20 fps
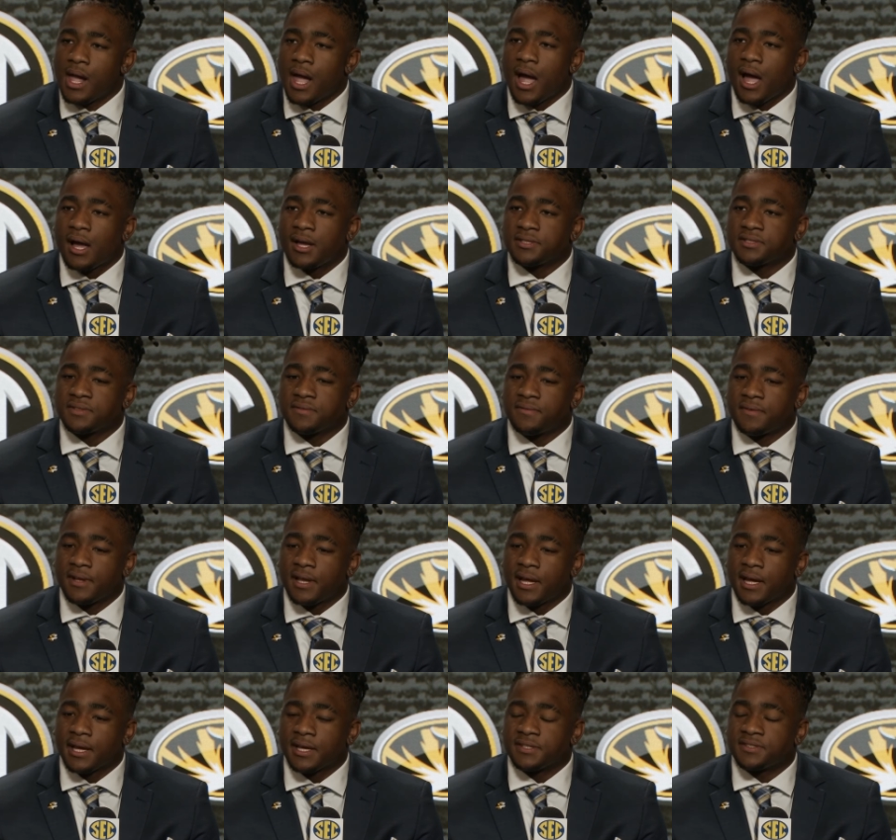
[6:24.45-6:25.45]
I honestly feel
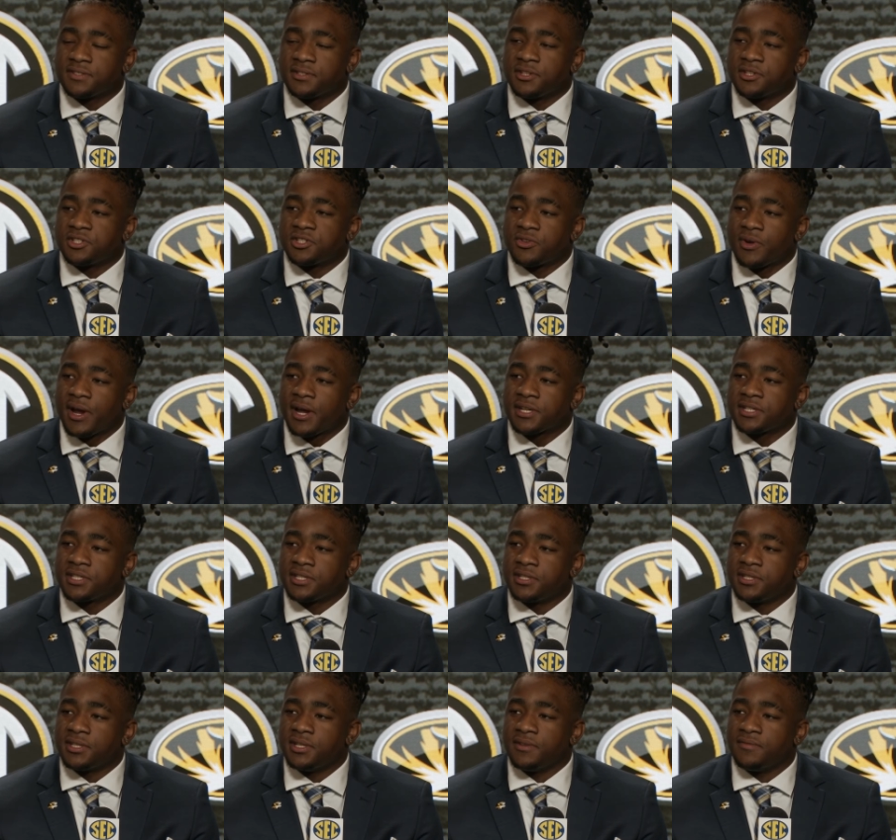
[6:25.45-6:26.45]
like it's a
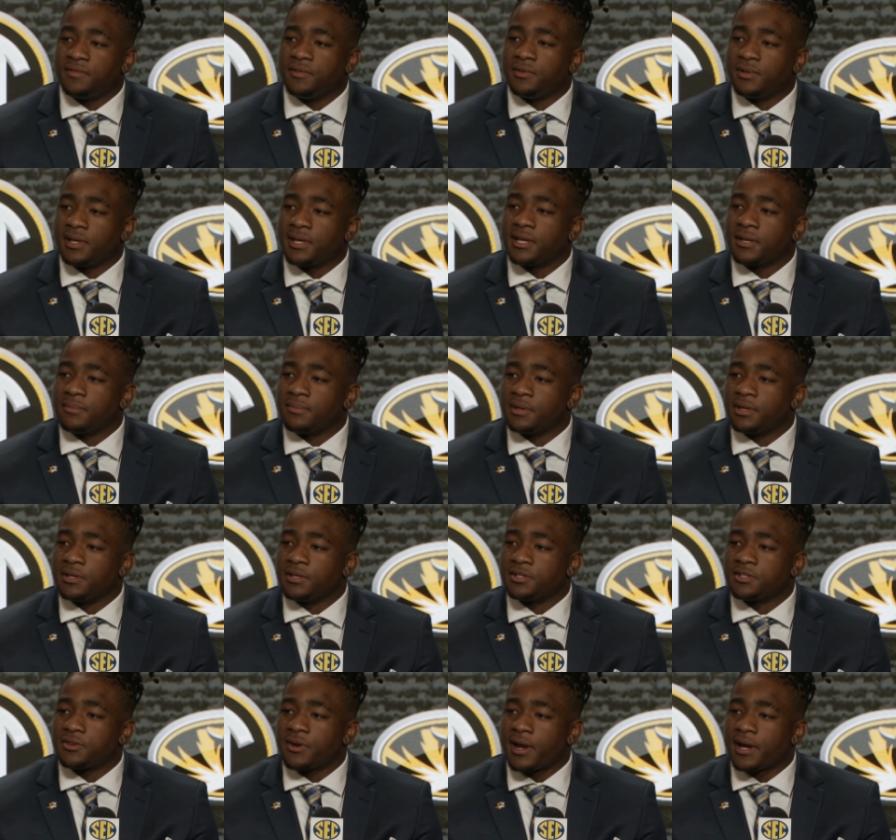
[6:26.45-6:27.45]
distraction if you let it be a
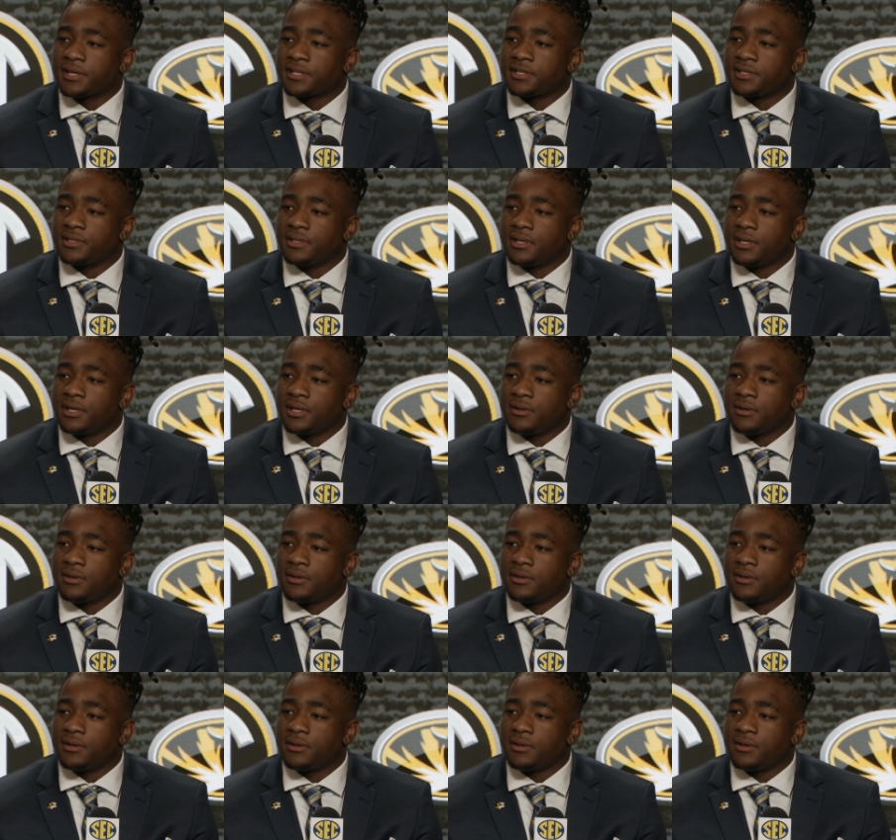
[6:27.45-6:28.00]
distraction.